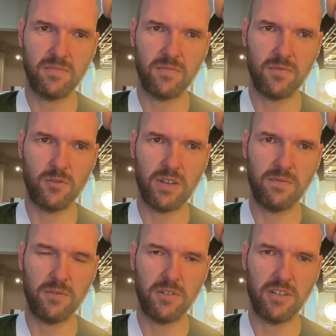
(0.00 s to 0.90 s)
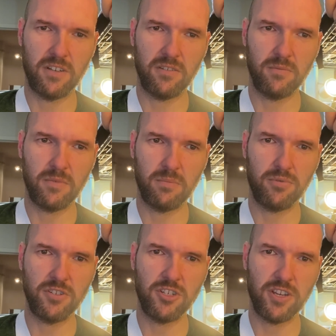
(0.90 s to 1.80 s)
grateful, you know,
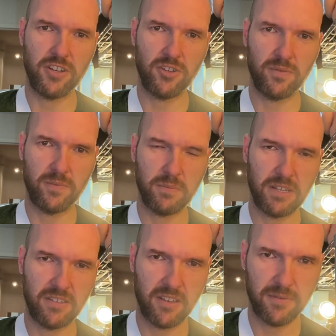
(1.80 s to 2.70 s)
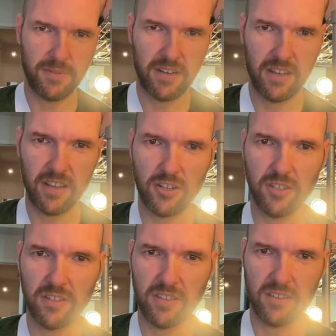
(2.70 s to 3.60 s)
appreciation for myself that I
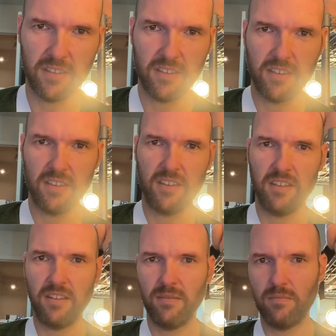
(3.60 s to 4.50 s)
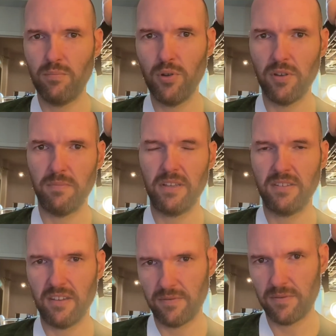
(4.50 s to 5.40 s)
actually put
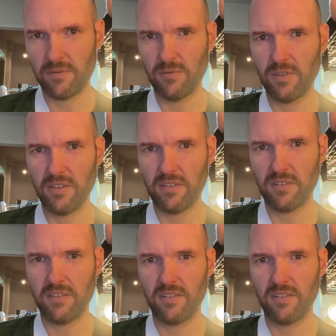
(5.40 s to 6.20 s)
myself through this,